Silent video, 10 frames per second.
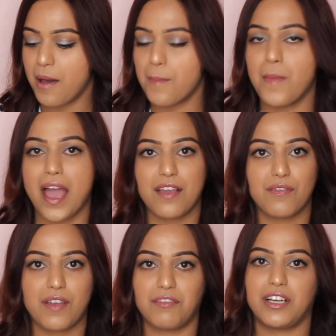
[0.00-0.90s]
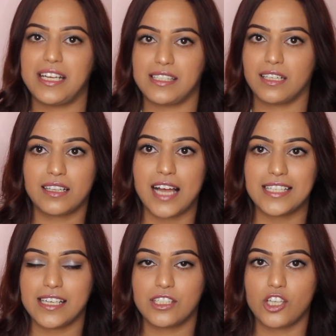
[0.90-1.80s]
My favorite is the
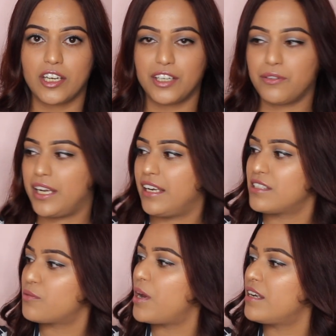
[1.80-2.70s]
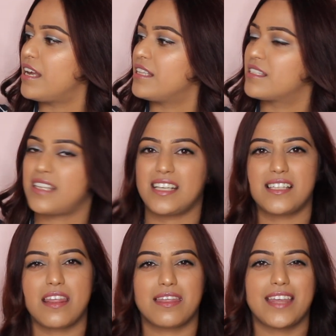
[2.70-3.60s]
classic Sonic Radiance one. It's nice
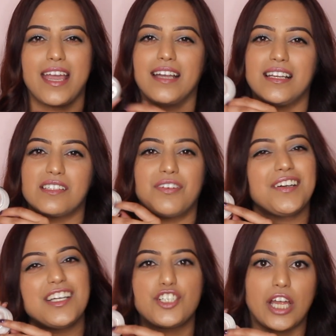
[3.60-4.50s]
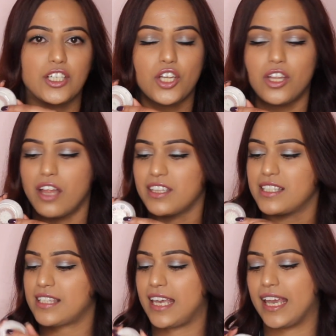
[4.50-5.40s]
and thin, it's very gentle on the
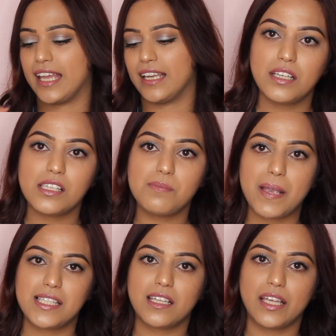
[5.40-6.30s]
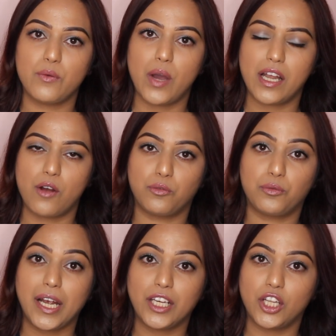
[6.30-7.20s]
skin. This is basically what a
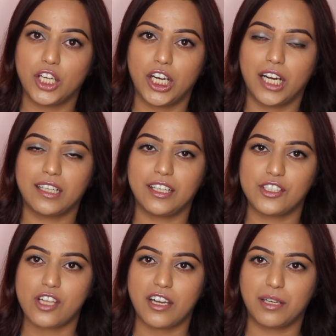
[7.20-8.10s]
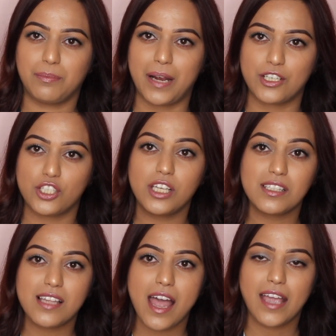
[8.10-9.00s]
regular Clarisonic brush
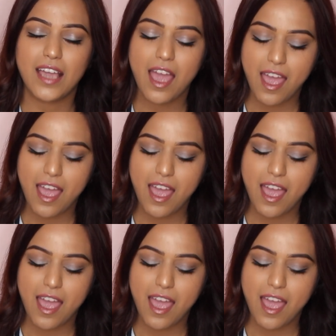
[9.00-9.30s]
looks like.